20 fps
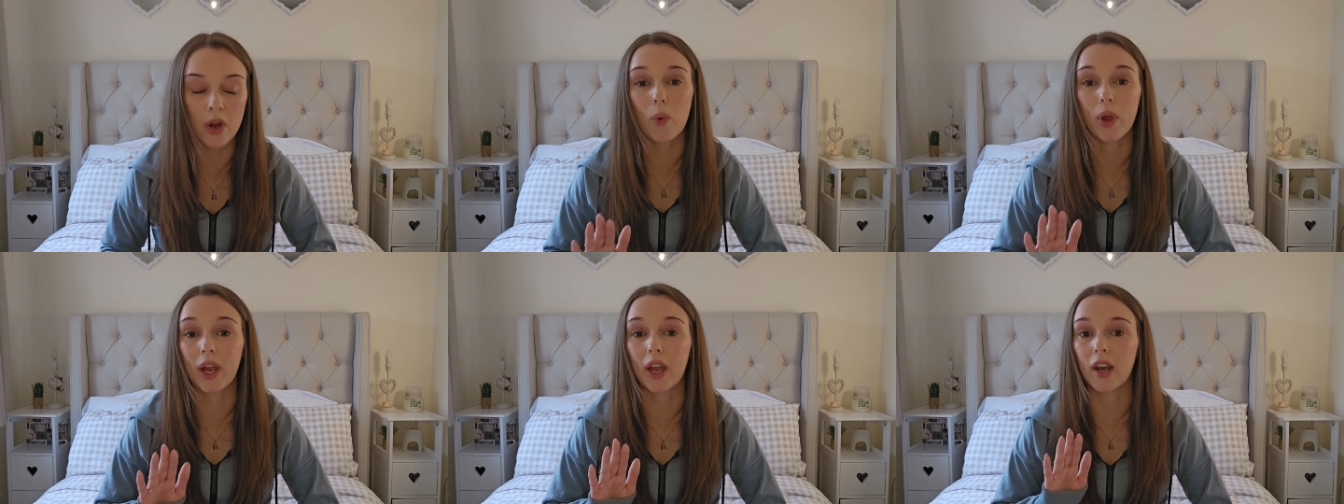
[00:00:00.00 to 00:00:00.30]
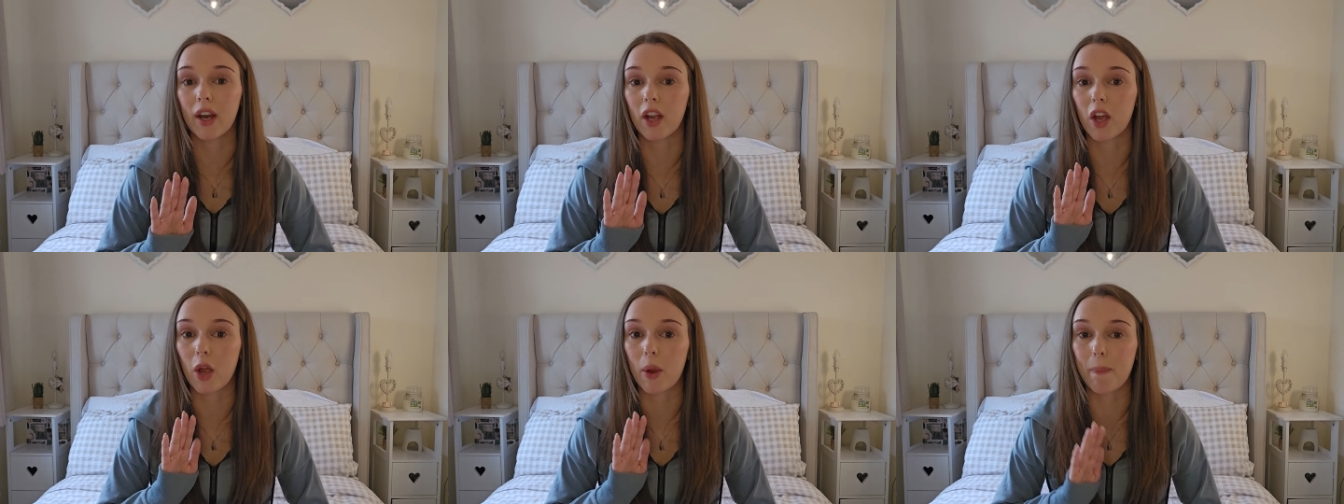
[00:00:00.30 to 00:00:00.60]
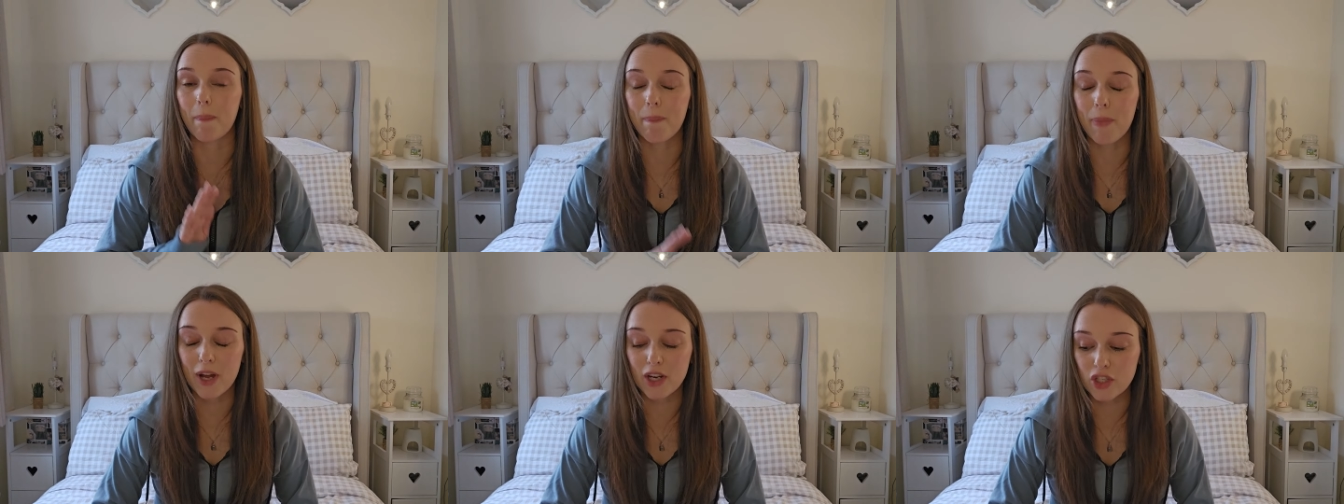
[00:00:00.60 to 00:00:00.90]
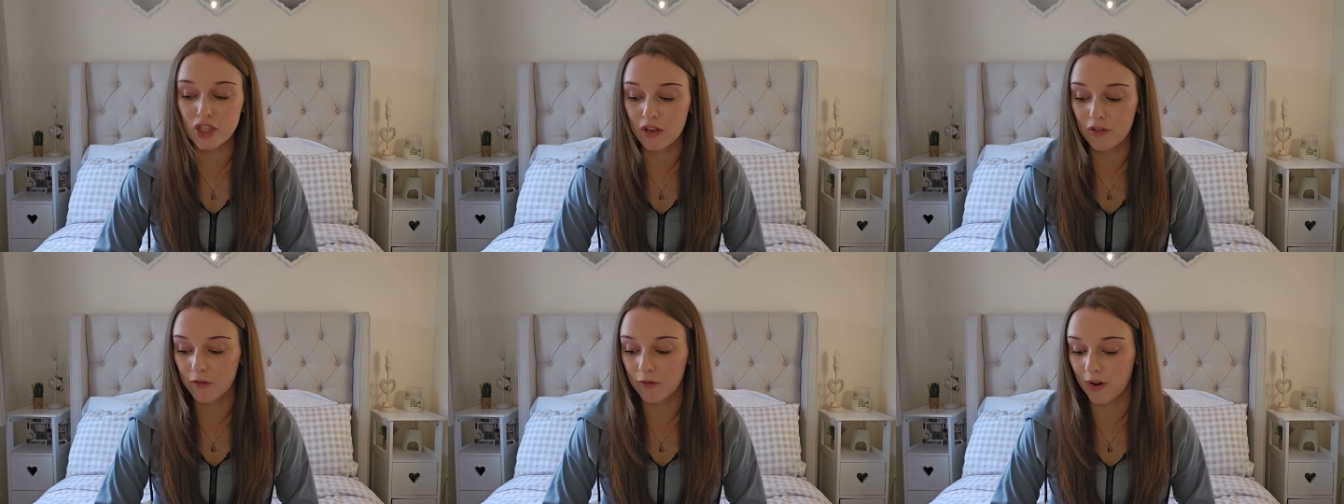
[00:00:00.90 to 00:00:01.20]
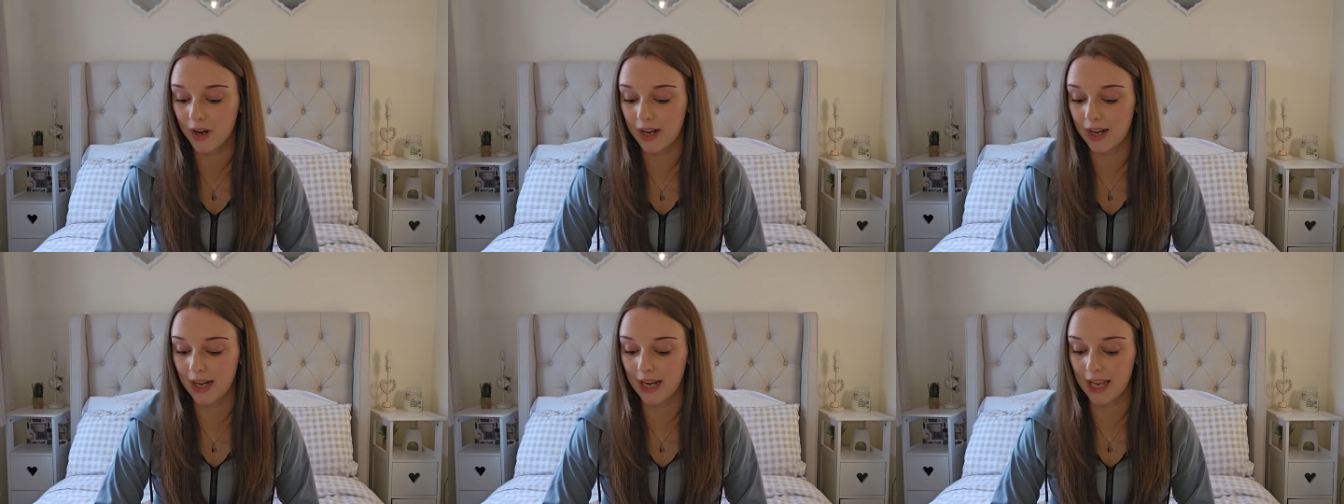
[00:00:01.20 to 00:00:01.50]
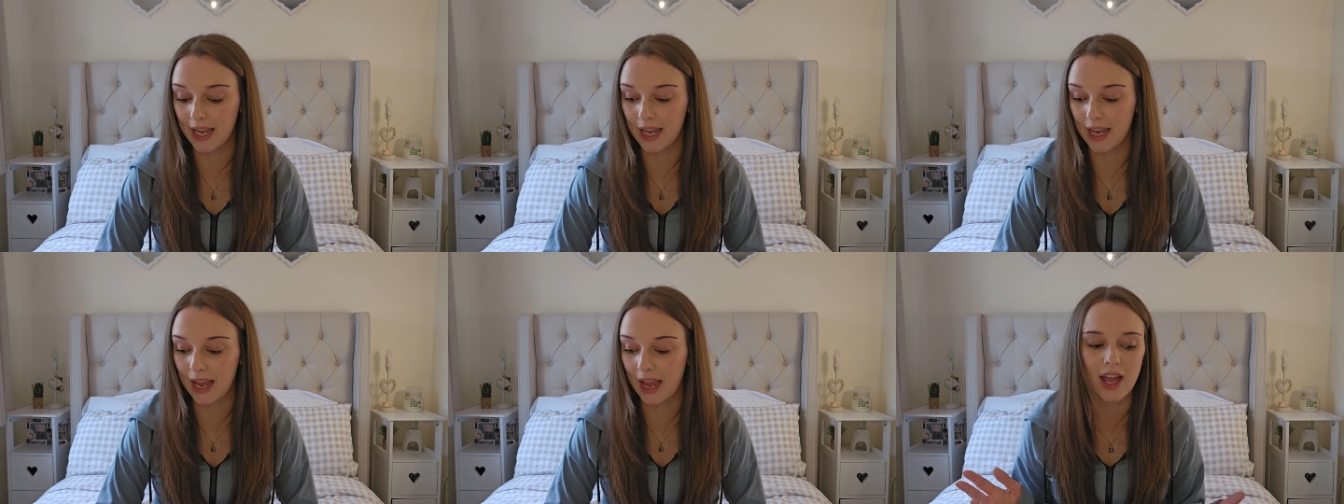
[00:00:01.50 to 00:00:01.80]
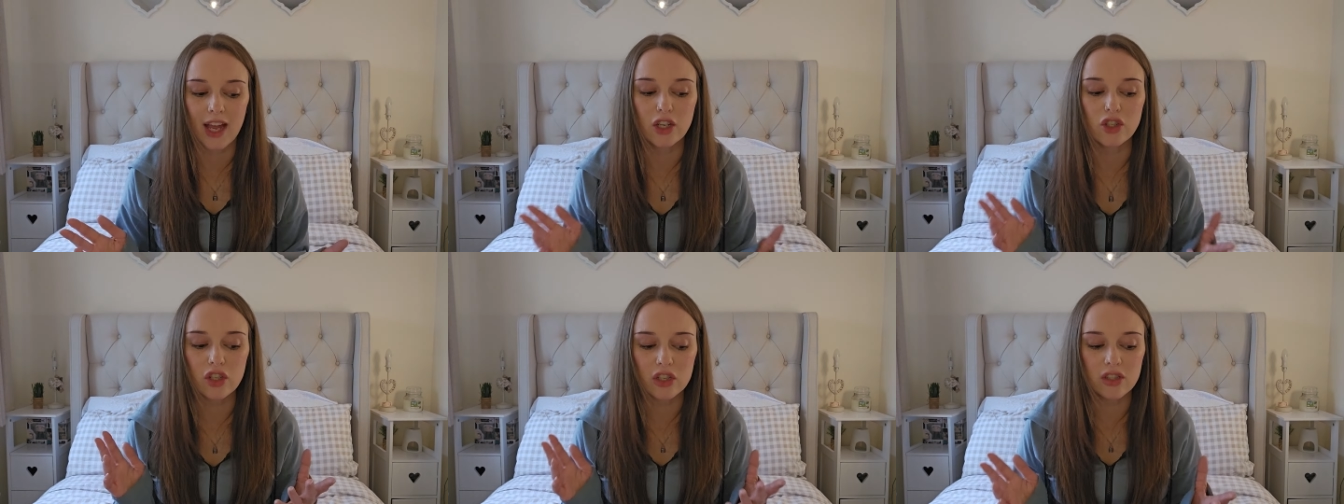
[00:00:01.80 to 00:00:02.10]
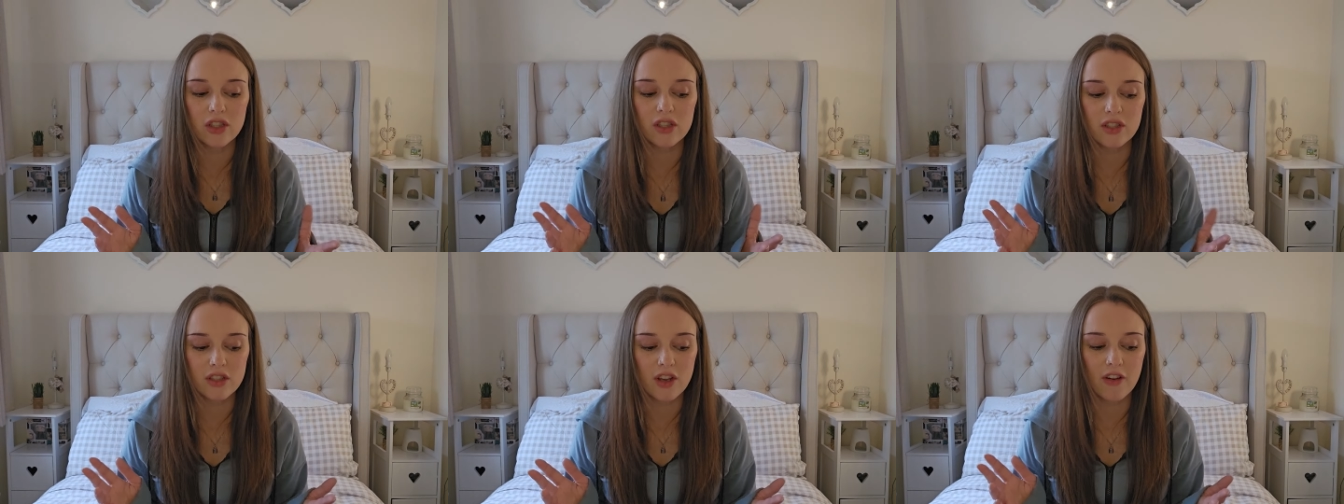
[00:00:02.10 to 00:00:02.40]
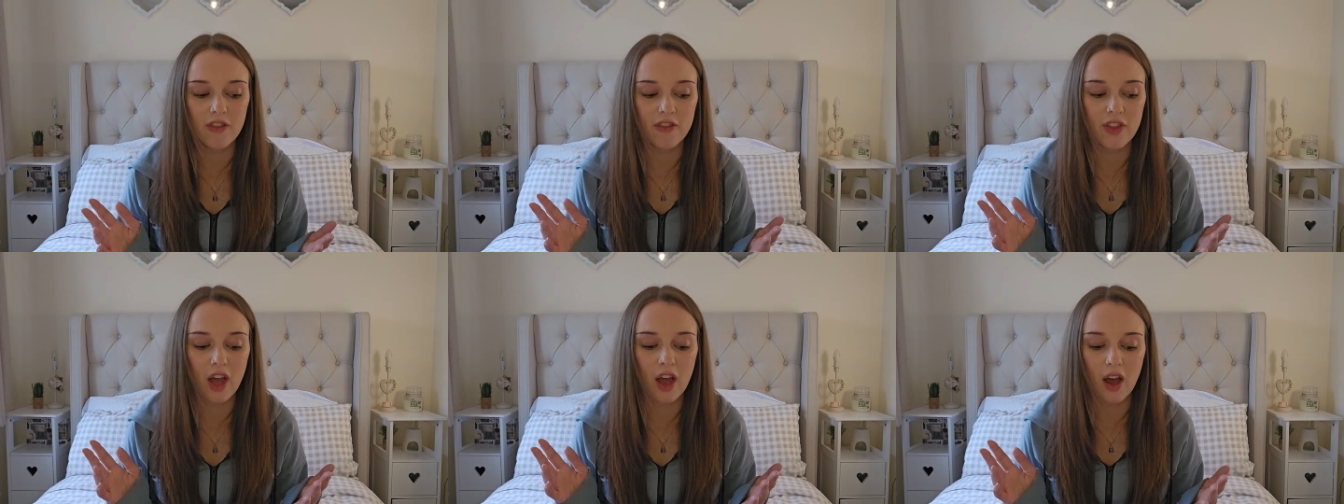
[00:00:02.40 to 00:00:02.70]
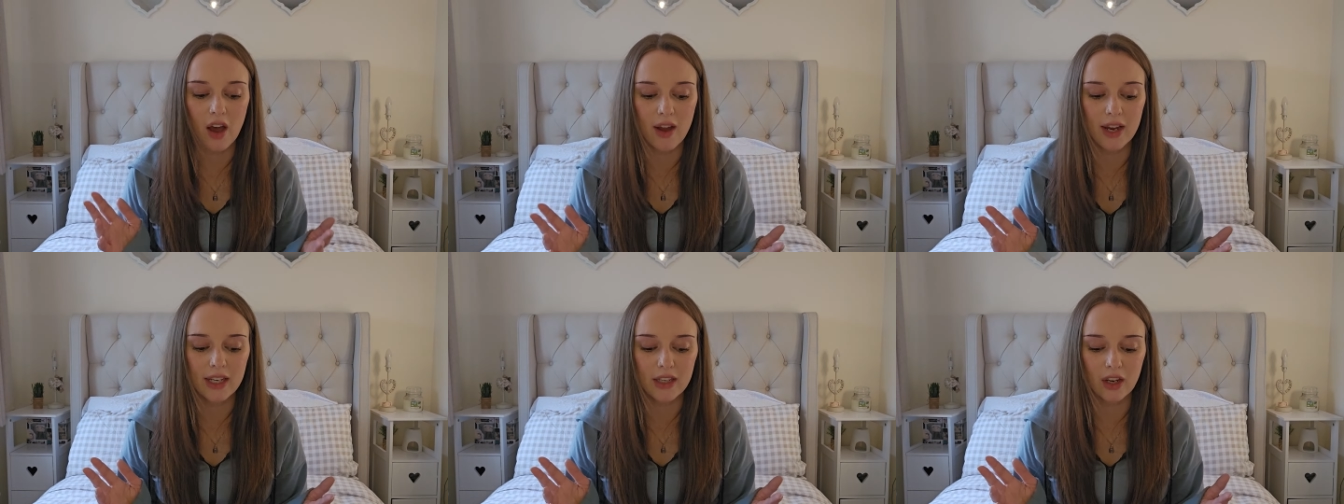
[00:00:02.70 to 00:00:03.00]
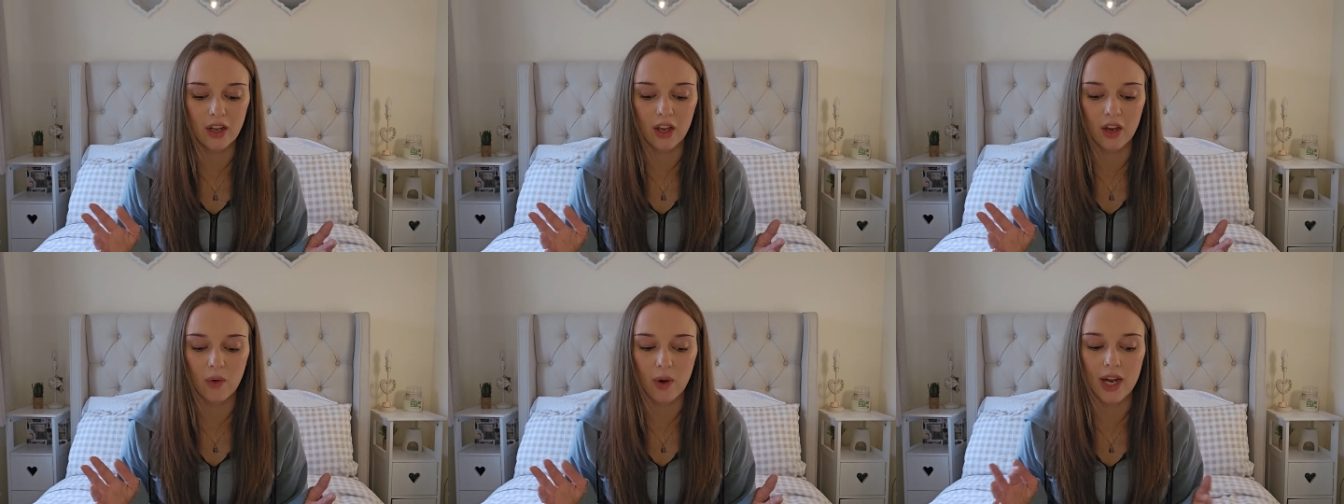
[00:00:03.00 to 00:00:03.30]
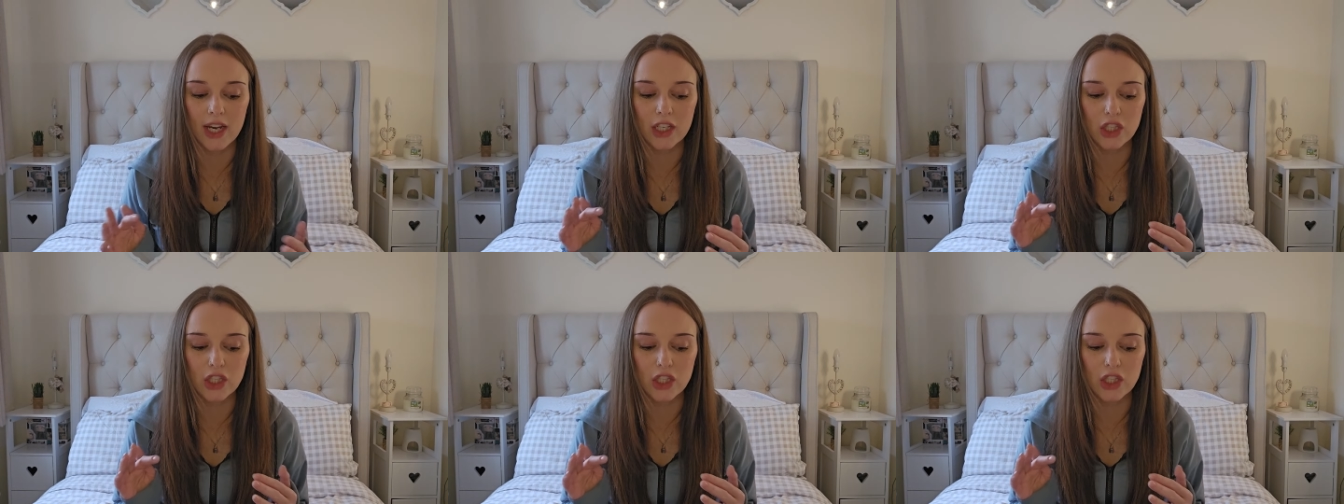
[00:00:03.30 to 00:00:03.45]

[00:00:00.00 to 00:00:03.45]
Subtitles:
We're going to go budget friendly and just the stuff that I know I